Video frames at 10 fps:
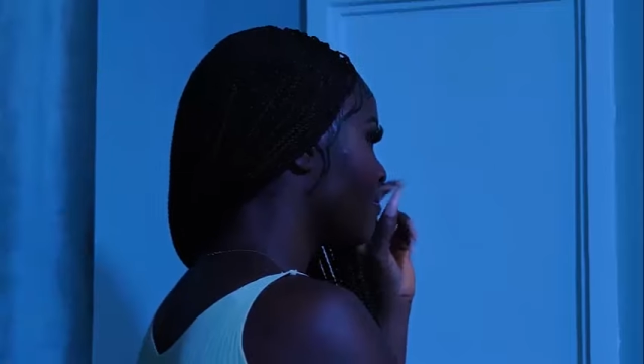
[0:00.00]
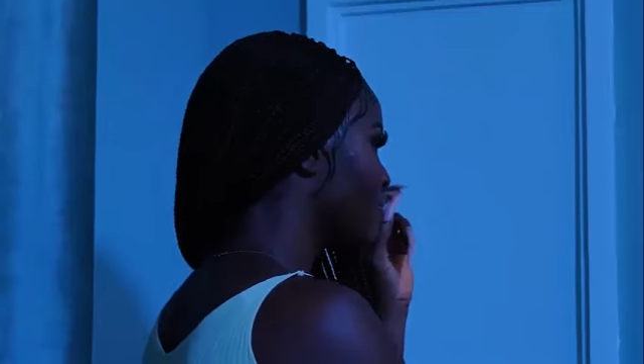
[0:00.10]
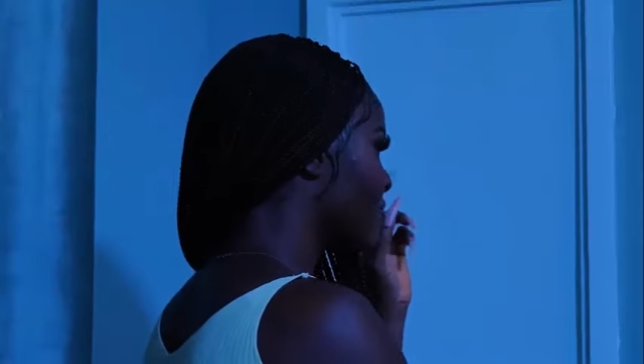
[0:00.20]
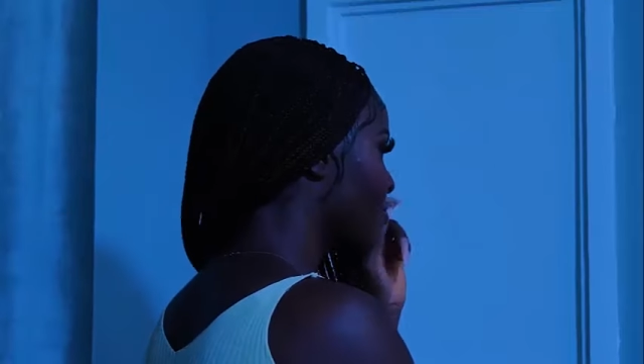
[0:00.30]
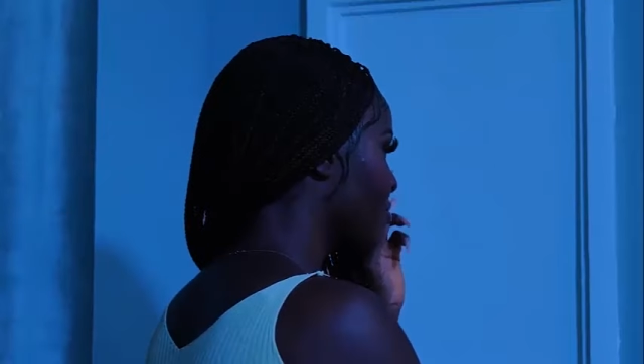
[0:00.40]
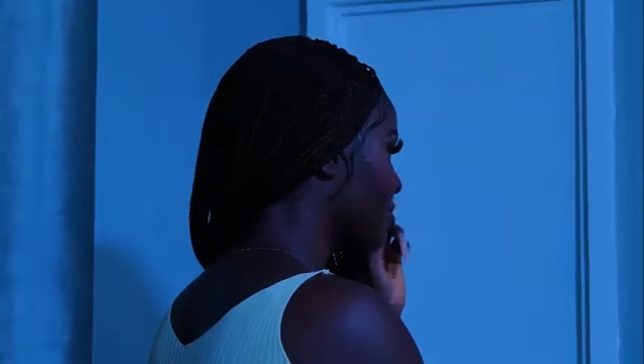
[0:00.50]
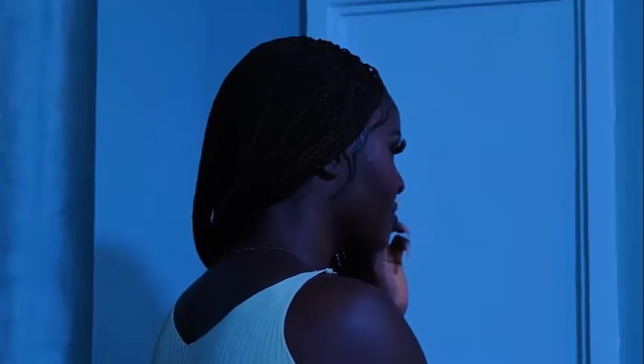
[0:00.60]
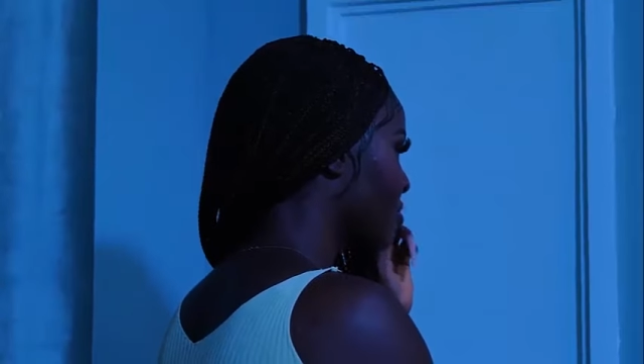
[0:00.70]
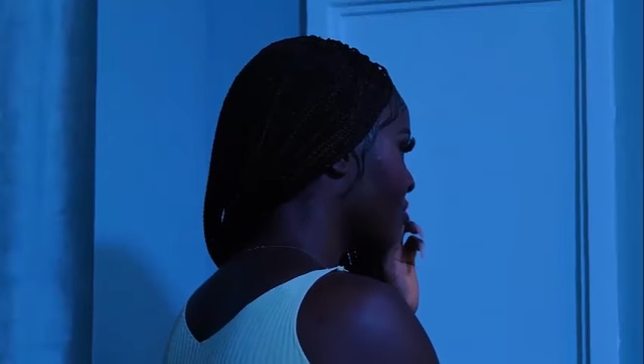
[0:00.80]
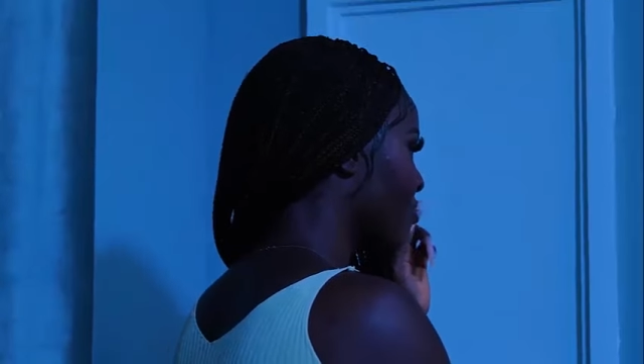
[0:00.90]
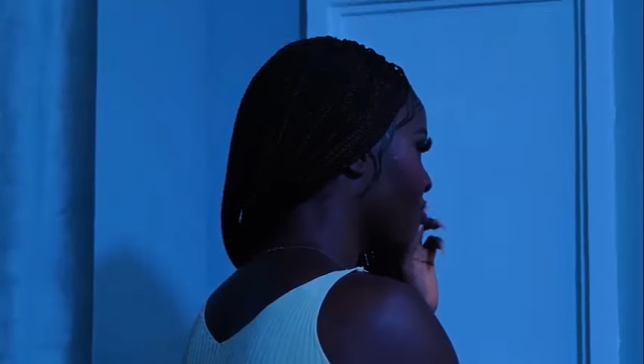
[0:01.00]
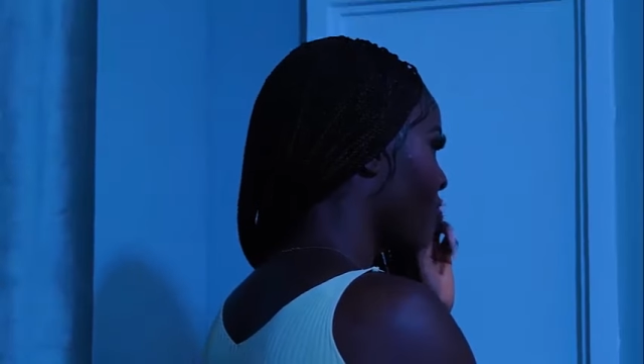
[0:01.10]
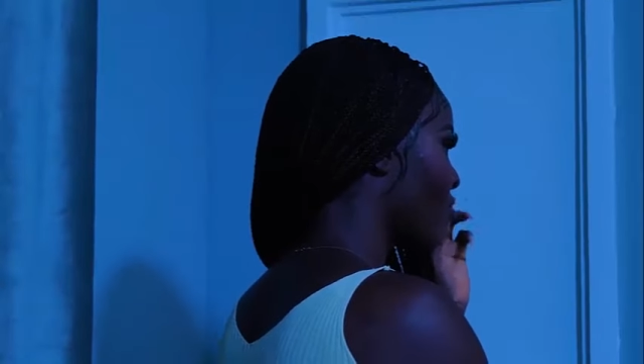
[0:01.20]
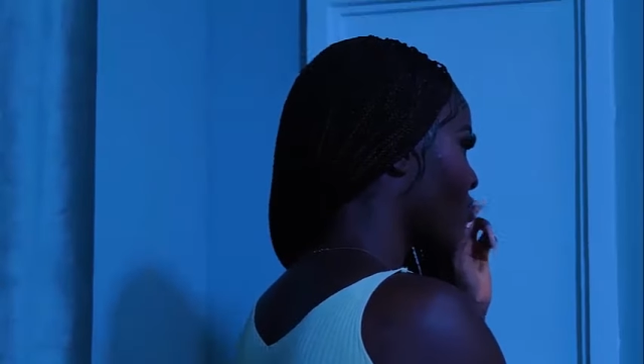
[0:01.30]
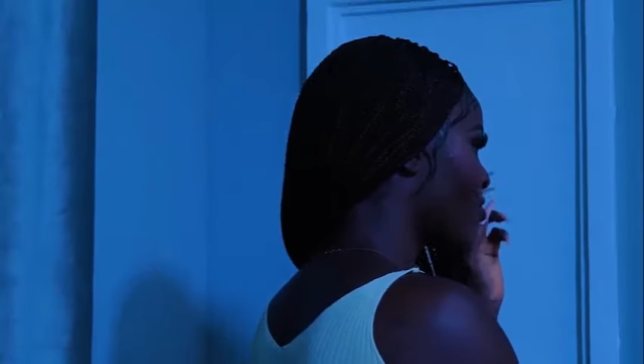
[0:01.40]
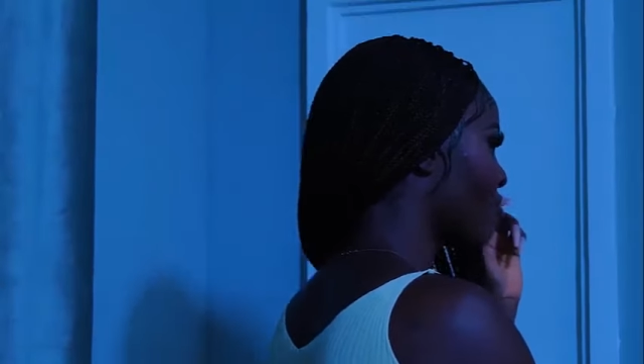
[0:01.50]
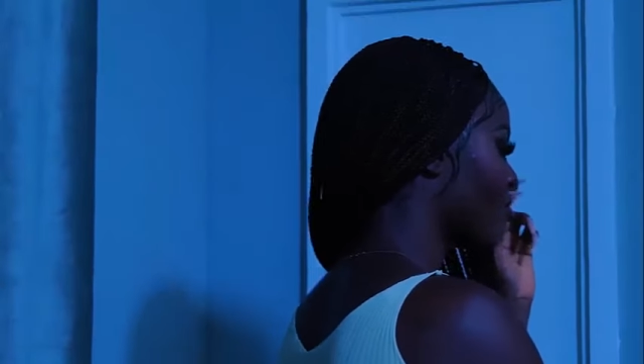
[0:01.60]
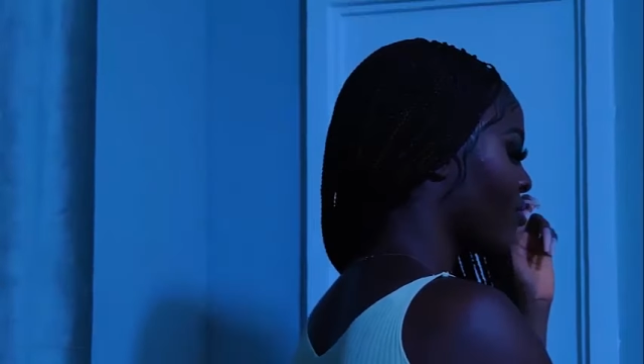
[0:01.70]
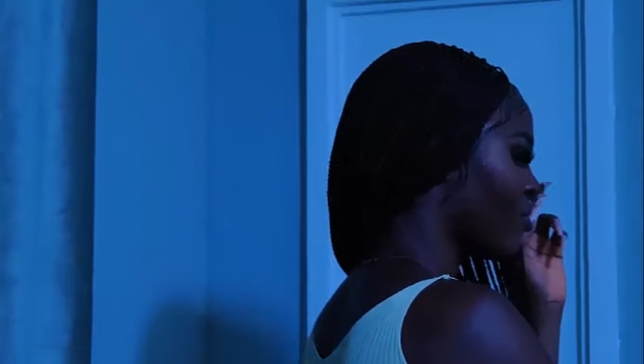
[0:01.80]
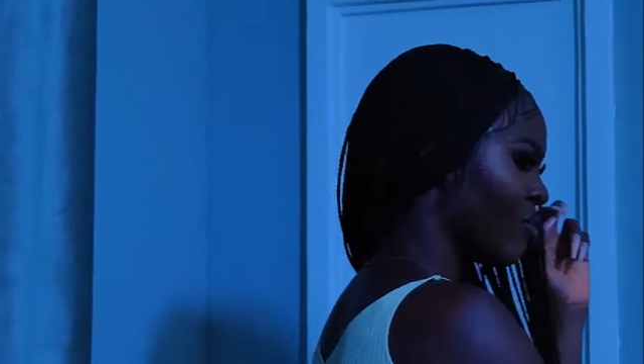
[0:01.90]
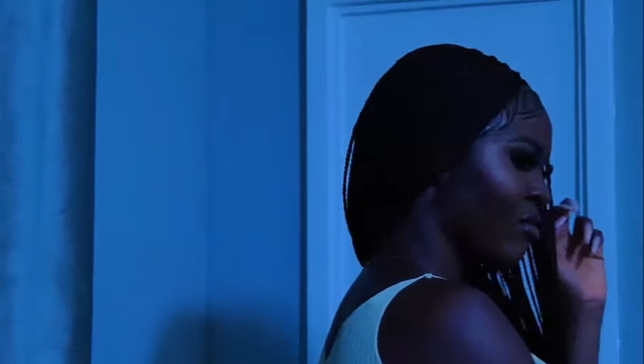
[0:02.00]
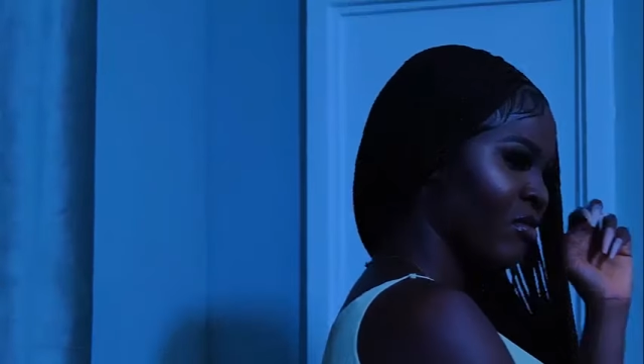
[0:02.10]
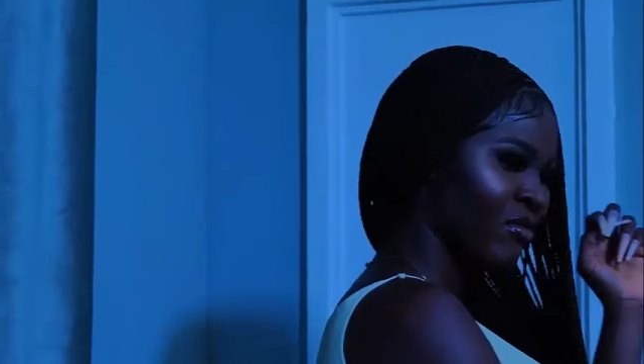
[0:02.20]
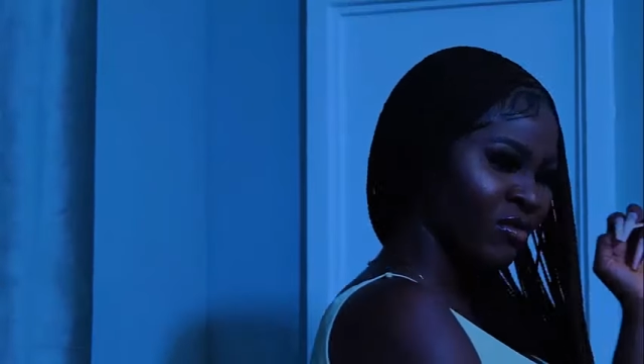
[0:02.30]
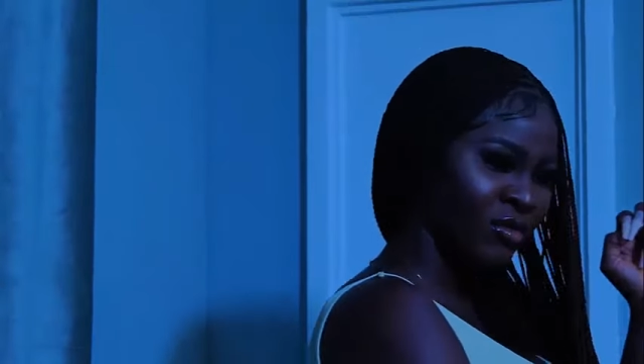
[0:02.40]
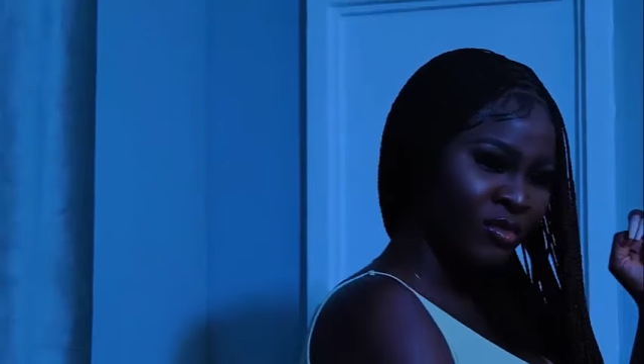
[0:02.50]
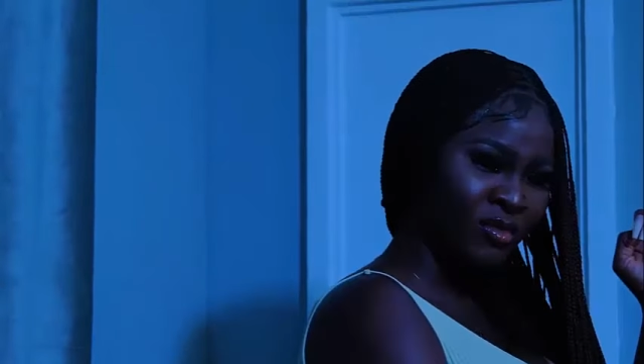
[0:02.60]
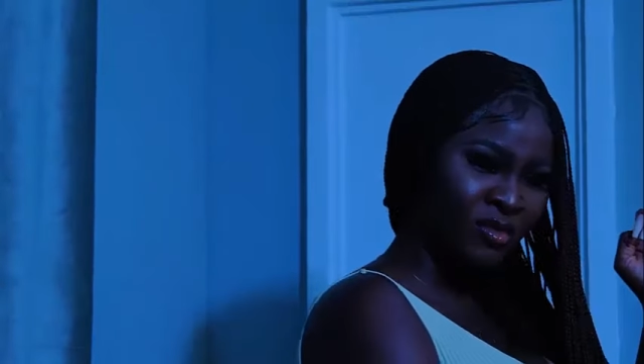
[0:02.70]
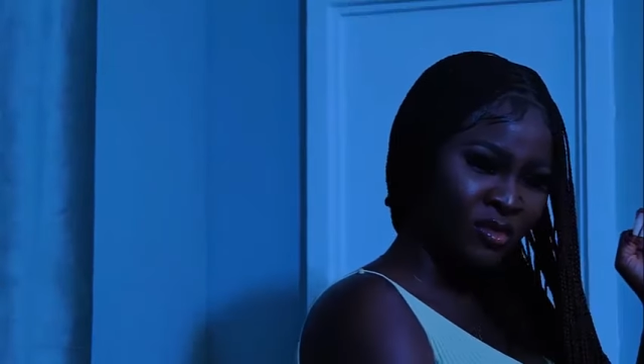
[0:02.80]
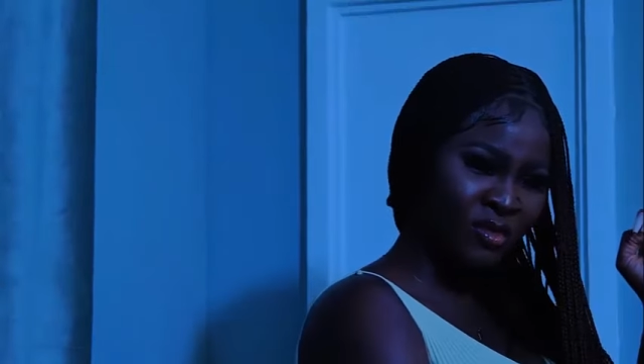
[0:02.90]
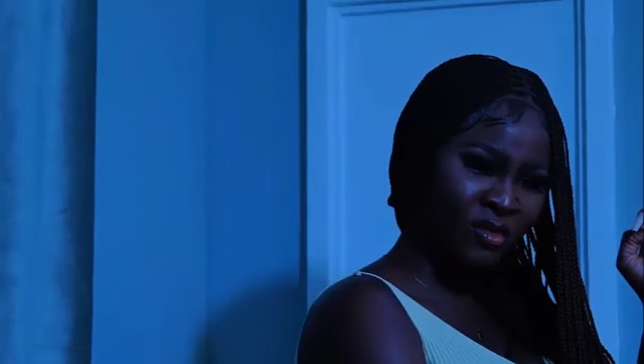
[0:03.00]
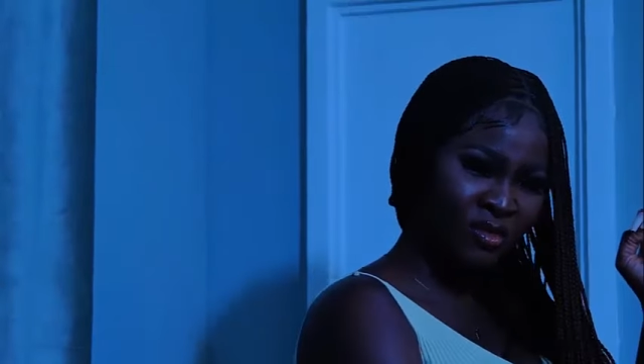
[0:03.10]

is becoming a thorn in my flesh. It's